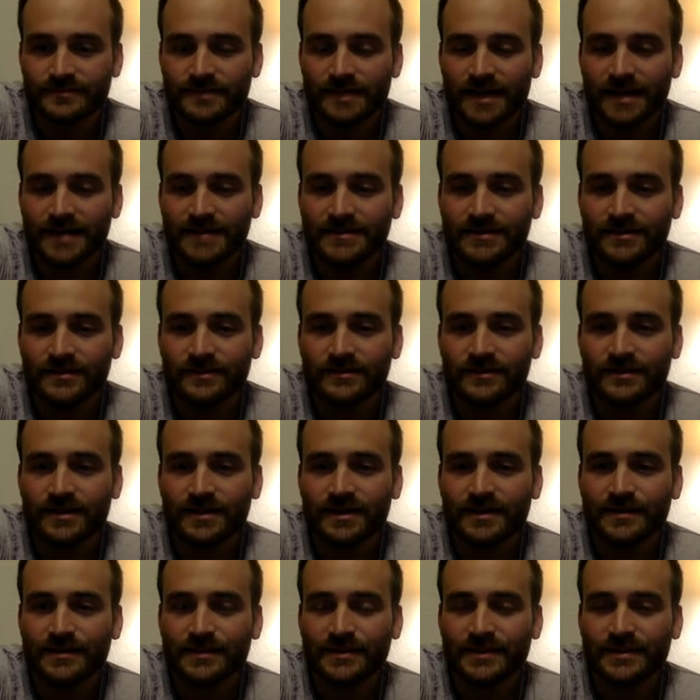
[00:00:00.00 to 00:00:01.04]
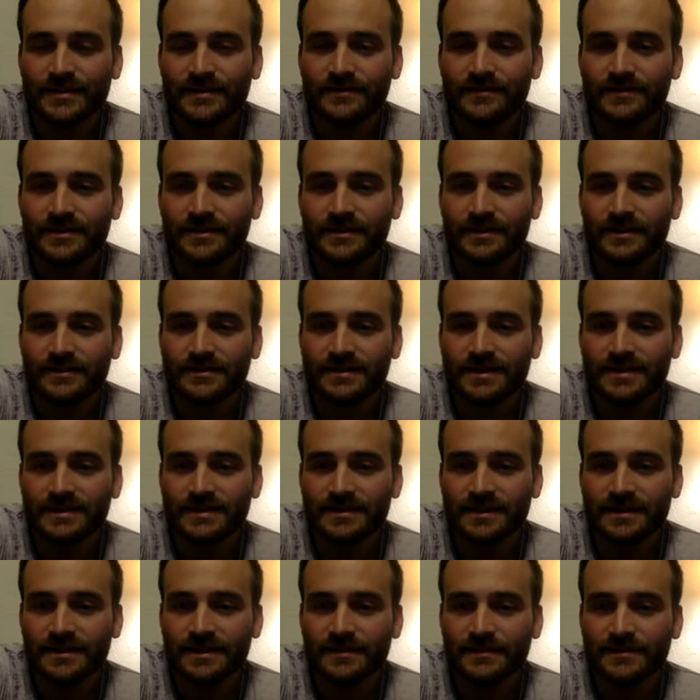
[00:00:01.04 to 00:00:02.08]
I don't know how to play the real Al
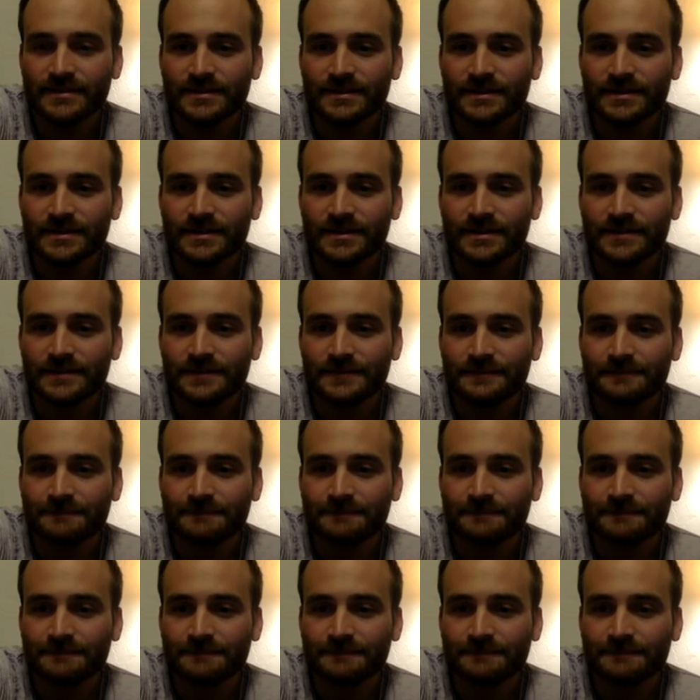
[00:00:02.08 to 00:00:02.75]
Dente. I'm sorry.